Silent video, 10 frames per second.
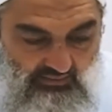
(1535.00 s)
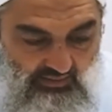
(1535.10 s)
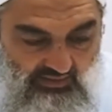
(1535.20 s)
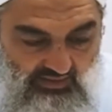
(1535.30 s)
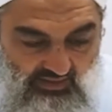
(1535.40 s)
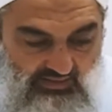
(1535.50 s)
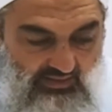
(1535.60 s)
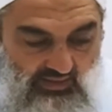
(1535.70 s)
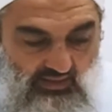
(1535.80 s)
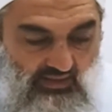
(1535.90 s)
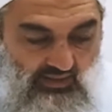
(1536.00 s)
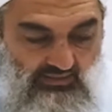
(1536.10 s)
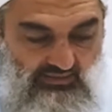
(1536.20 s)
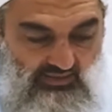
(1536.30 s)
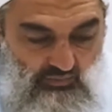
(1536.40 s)
He says,
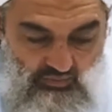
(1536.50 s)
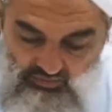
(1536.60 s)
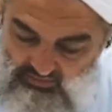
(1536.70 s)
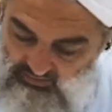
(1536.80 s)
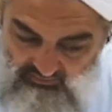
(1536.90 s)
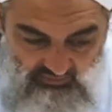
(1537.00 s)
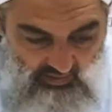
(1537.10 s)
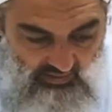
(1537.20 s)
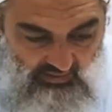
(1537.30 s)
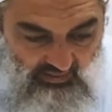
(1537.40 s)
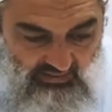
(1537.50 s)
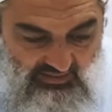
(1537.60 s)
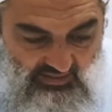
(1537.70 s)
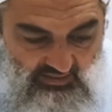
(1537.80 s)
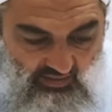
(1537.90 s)
and Dawood al-Ta'i, he
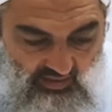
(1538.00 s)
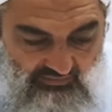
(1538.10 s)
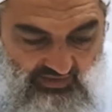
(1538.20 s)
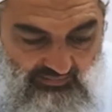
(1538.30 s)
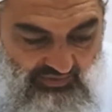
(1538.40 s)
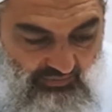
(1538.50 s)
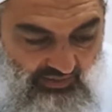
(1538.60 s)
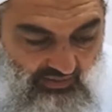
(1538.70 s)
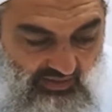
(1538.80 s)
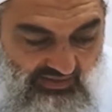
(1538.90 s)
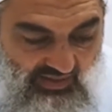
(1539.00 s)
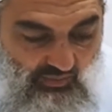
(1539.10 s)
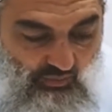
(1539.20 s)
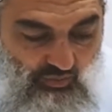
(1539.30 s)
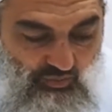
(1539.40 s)
said, I have come to realize that
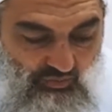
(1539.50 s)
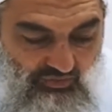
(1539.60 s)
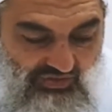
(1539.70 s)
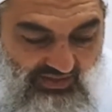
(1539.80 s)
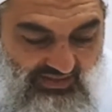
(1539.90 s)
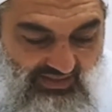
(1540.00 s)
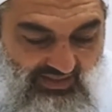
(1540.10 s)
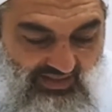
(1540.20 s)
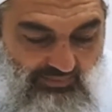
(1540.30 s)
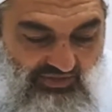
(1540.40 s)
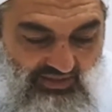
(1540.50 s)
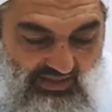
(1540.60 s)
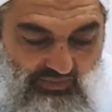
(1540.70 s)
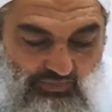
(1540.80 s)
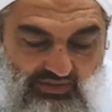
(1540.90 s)
all goodness is
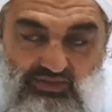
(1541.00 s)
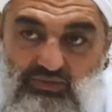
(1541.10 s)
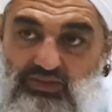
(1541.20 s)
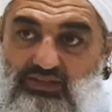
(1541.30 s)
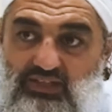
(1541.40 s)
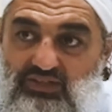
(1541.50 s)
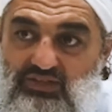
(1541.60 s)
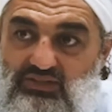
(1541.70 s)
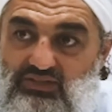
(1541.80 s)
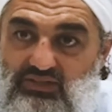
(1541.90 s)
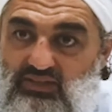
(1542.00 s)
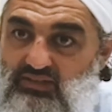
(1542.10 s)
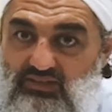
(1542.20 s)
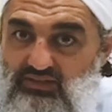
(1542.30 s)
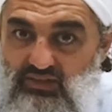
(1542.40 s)
encapsulated within good intentions.
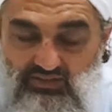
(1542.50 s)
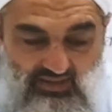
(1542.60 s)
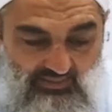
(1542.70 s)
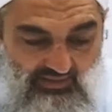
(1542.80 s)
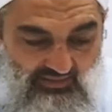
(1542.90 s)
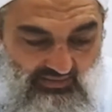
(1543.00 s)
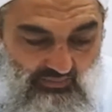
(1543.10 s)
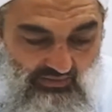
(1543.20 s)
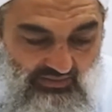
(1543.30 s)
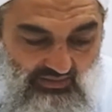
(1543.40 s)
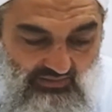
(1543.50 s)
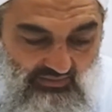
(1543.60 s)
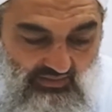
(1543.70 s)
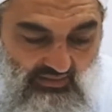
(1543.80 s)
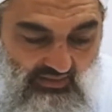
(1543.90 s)
And there's no doubt about that
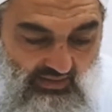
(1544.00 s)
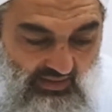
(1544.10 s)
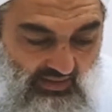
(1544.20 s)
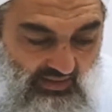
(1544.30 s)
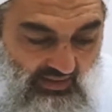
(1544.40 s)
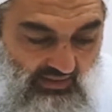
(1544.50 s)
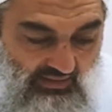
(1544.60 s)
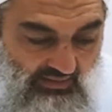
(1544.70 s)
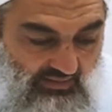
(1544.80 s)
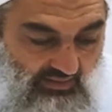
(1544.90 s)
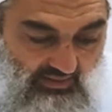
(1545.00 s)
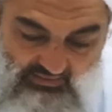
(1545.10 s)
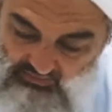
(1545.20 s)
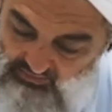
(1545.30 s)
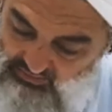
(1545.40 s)
whatsoever. And he says
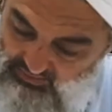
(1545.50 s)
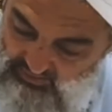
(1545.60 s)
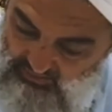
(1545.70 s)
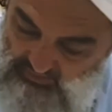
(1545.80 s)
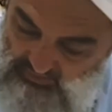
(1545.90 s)
also,